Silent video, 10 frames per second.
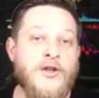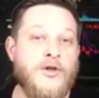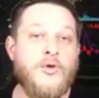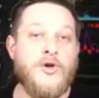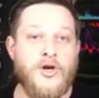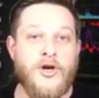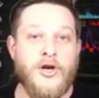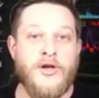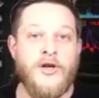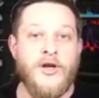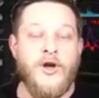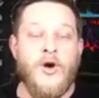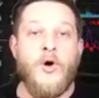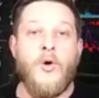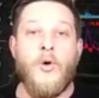You could,
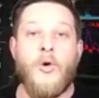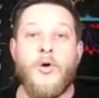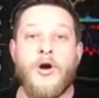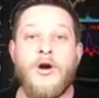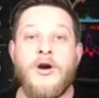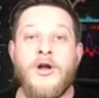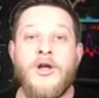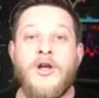or